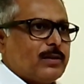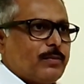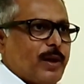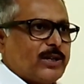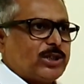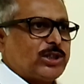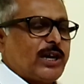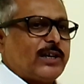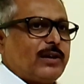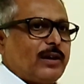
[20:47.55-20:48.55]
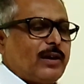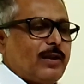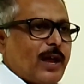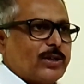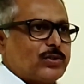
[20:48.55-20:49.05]
Magistrate
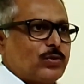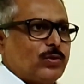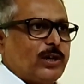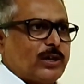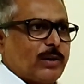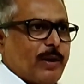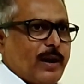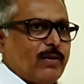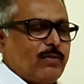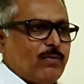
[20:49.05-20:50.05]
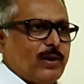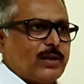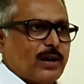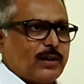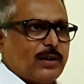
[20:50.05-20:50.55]
has to determine
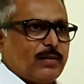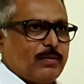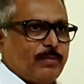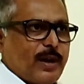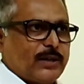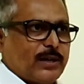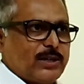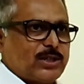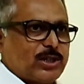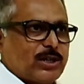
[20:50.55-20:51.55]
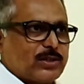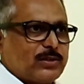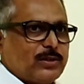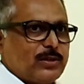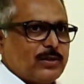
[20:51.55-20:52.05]
whether the matter is such
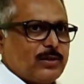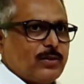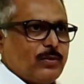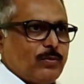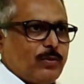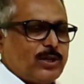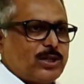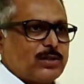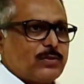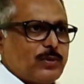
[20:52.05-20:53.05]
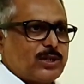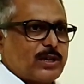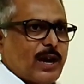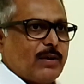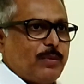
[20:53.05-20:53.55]
which
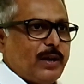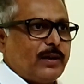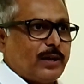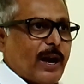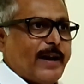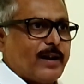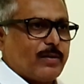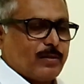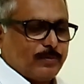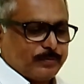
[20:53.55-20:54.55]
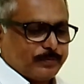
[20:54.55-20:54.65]
can be tried.